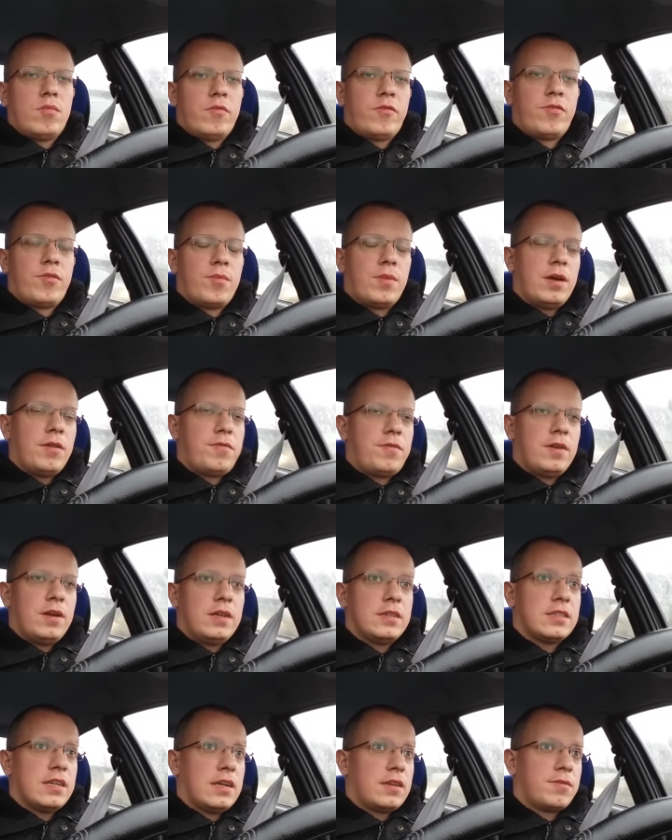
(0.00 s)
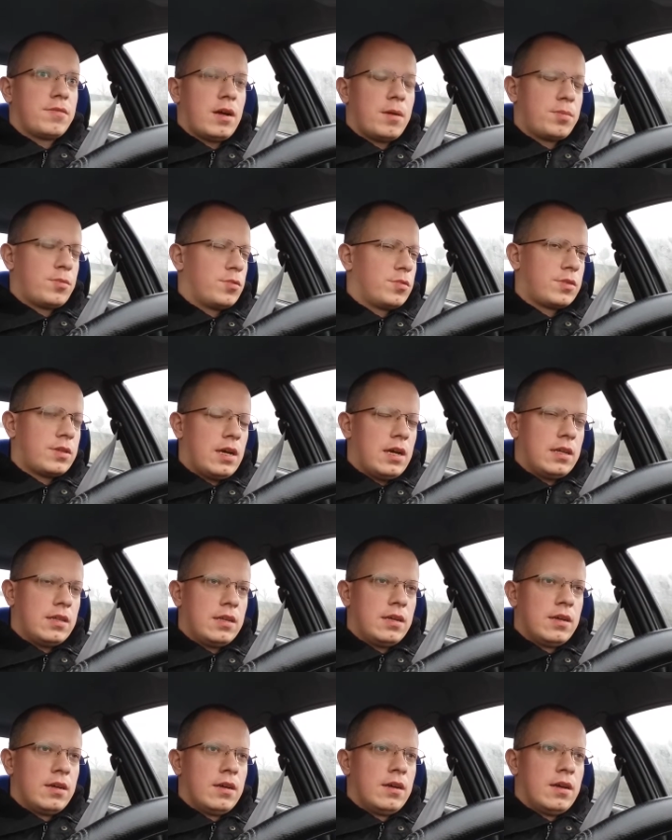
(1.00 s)
For my feelings, like up to
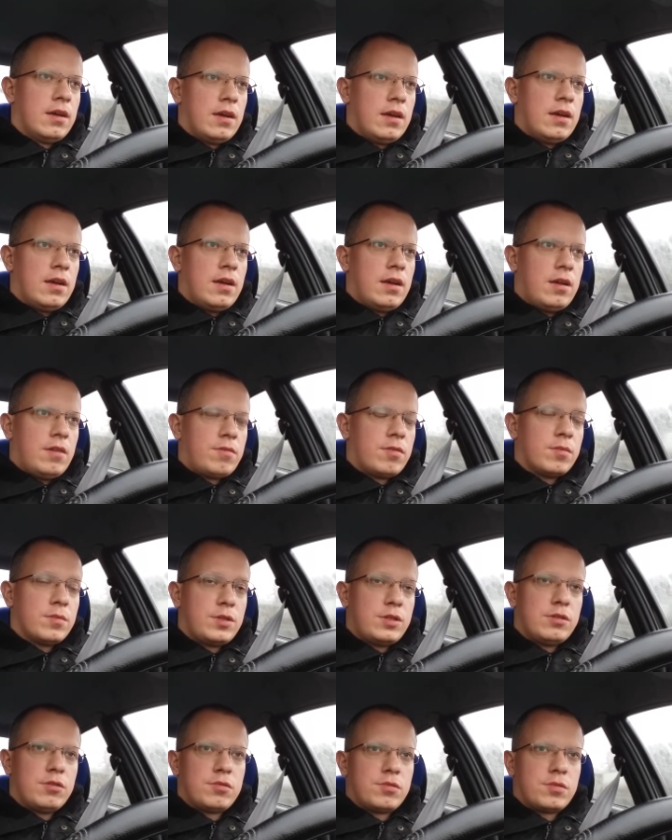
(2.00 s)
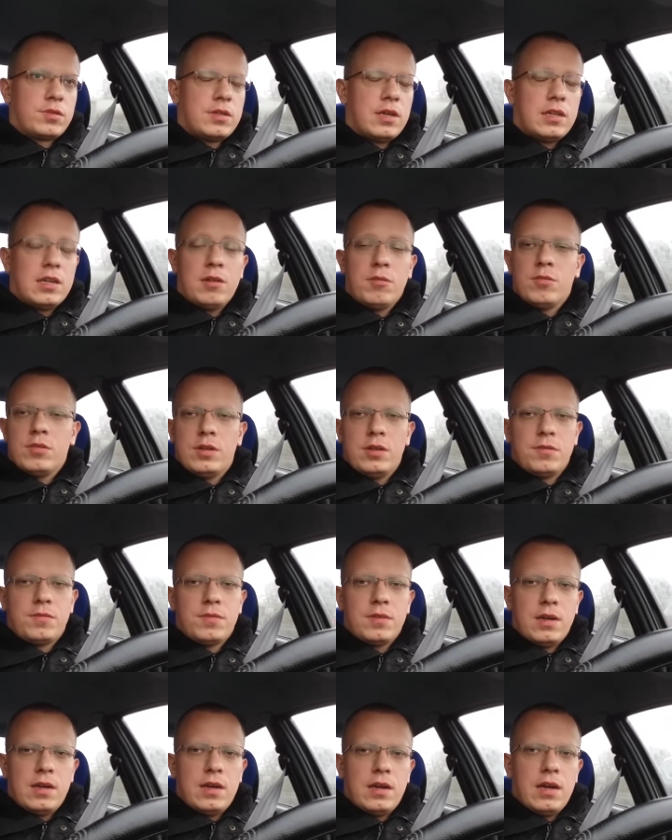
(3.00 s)
10, from 0 to 10 I will
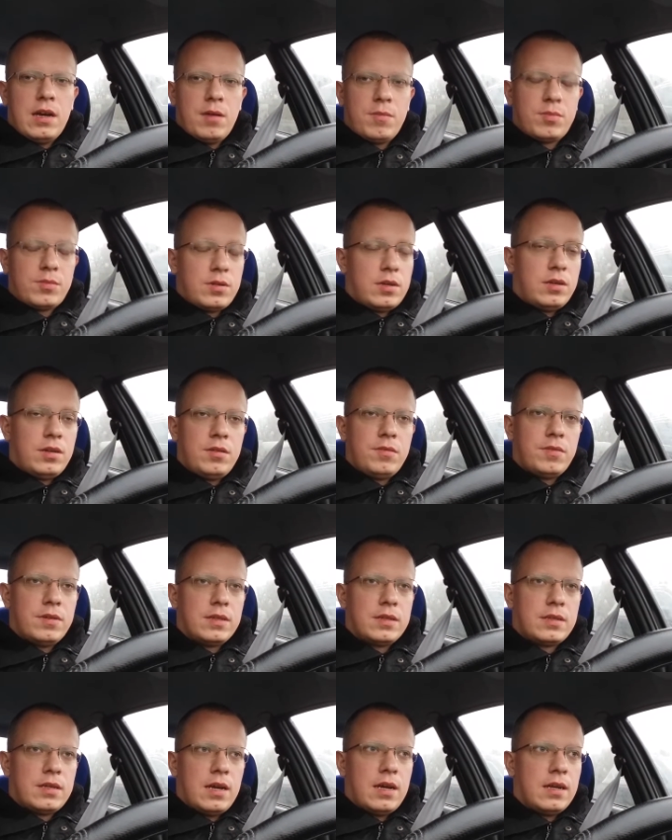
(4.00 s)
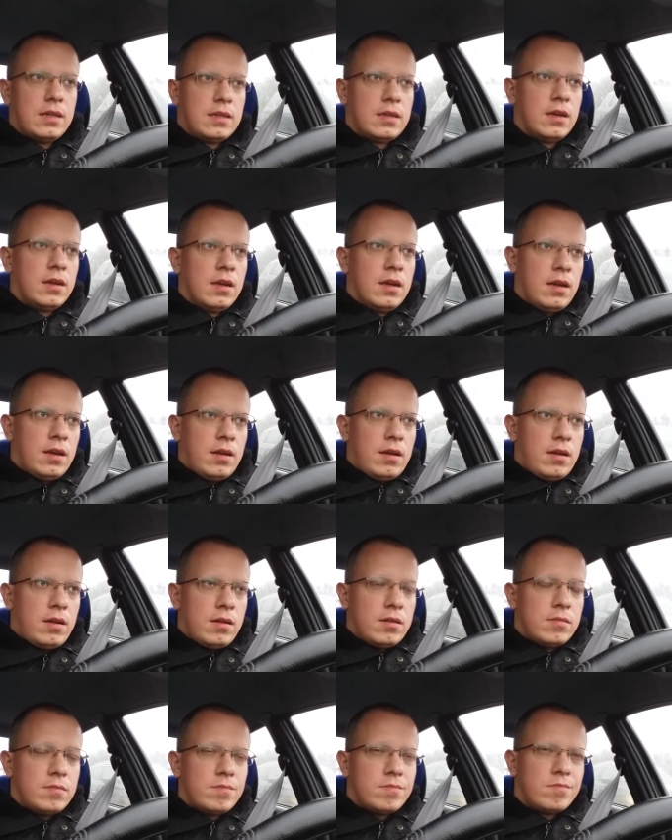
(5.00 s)
give up to even
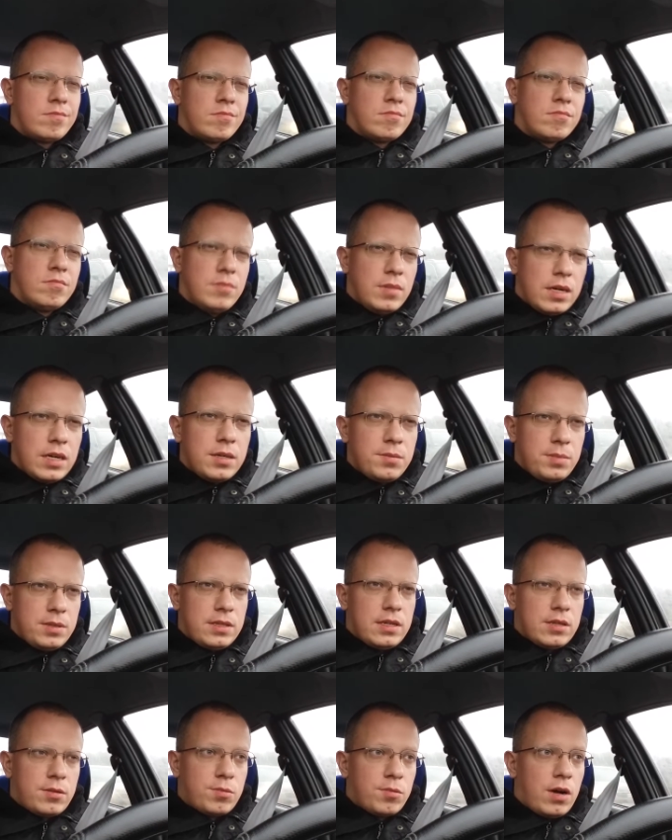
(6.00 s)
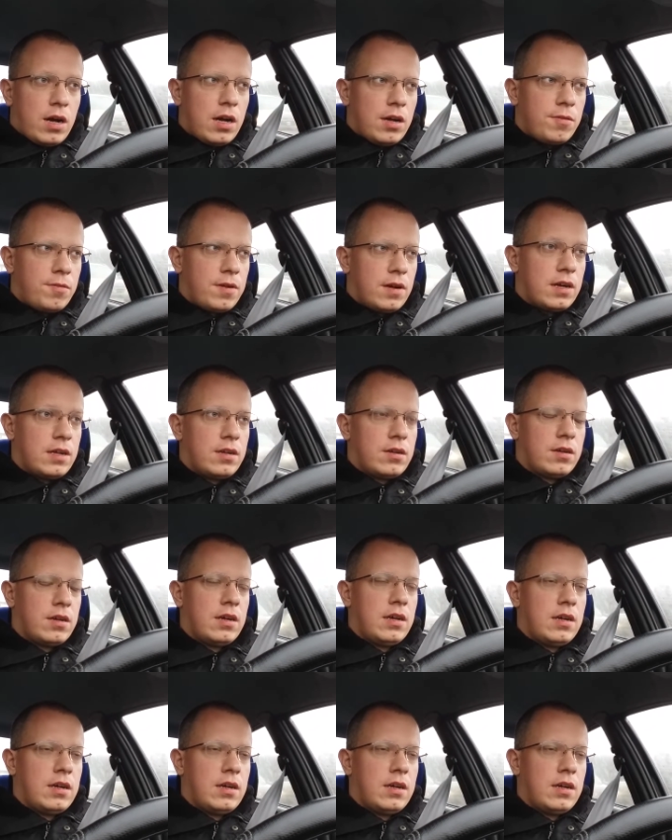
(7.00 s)
10. Maybe that Wi-Fi